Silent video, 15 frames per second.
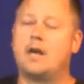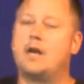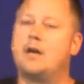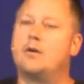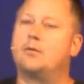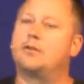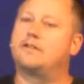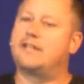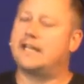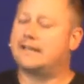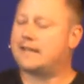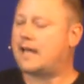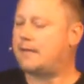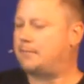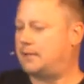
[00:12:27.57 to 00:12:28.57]
would take
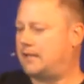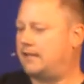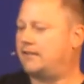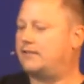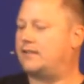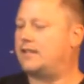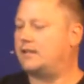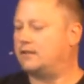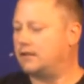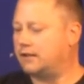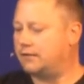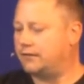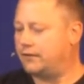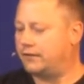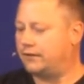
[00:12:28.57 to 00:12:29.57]
that piece, say you're looking
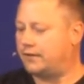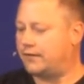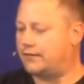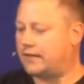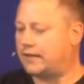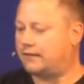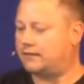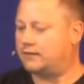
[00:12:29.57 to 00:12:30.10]
for the, a vase,